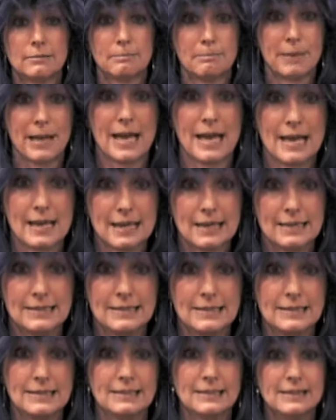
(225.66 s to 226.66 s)
Bad
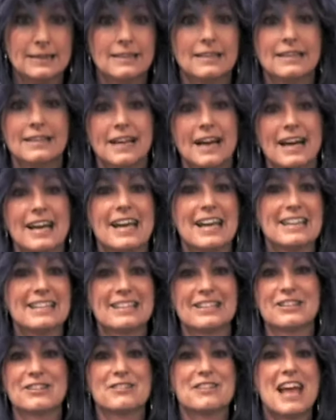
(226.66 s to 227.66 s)
idea. I had
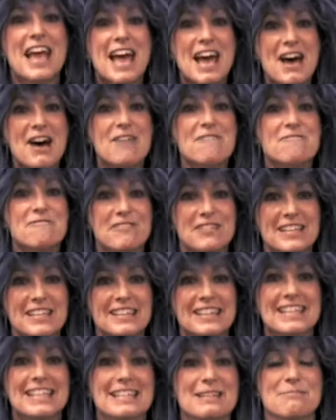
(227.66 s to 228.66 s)
to learn
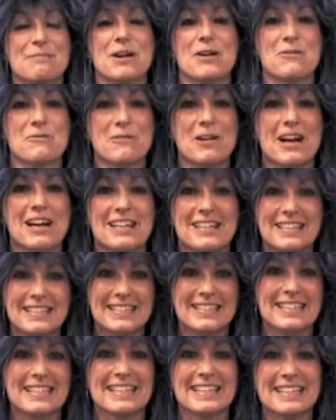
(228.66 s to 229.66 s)
everything about writing
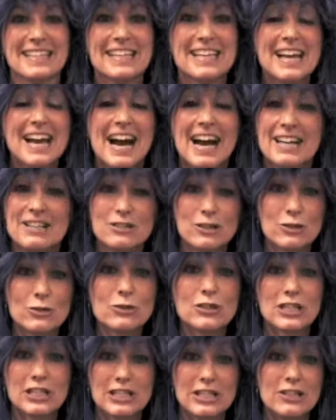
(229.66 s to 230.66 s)
again. I do
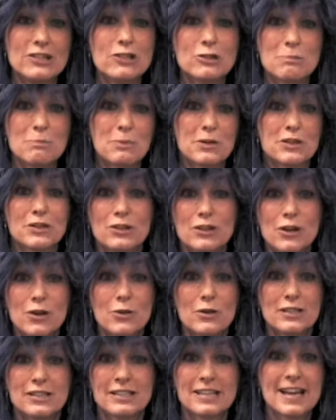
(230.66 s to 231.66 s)
teach, but you
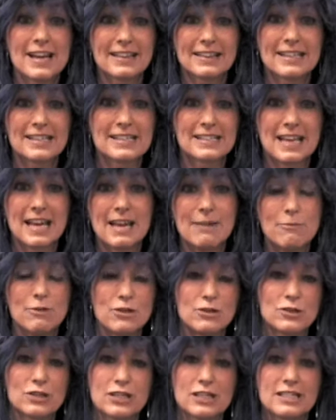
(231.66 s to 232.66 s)
know, it's not the same
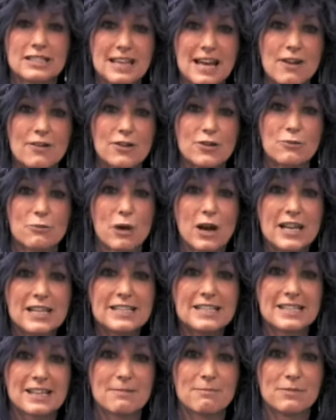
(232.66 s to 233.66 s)
when you sit down and
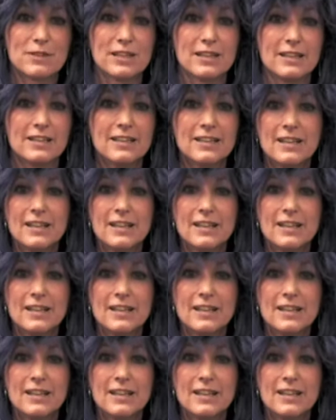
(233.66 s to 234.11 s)
write something.